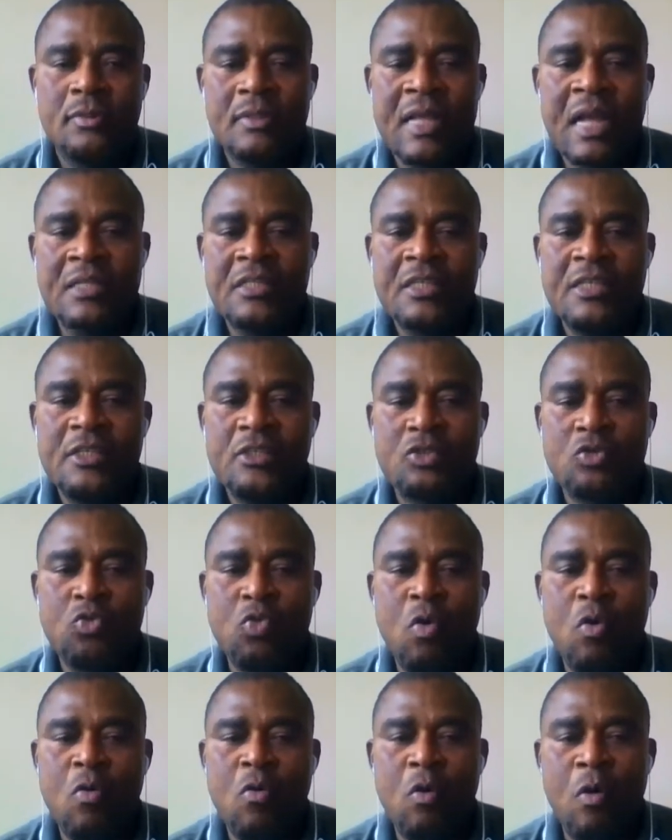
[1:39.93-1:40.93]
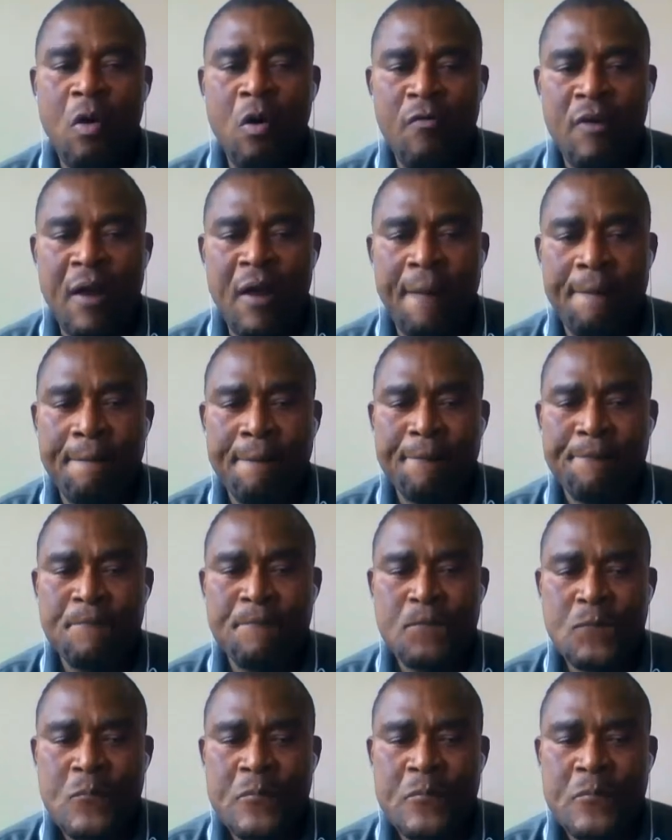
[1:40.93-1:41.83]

that is, to uncover